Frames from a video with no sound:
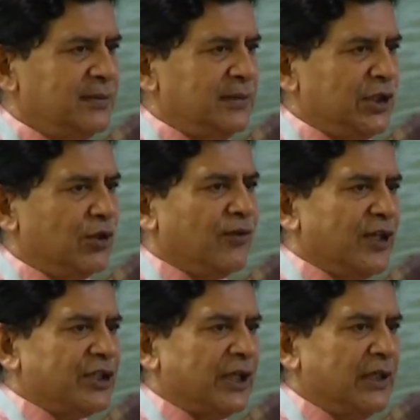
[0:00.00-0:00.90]

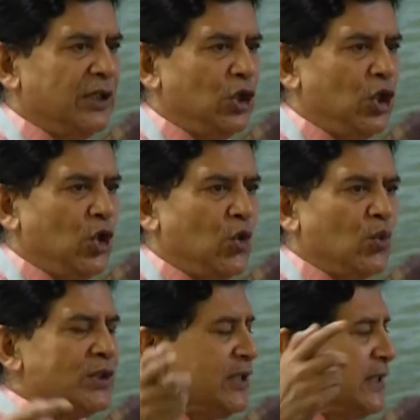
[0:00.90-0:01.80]
innovation,
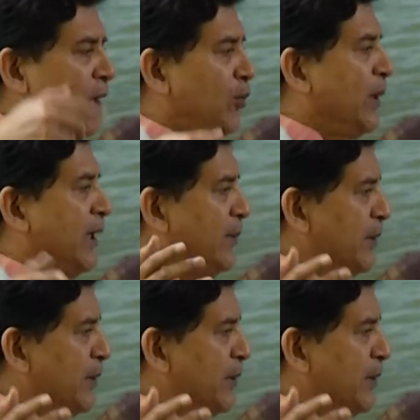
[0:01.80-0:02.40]
which has now become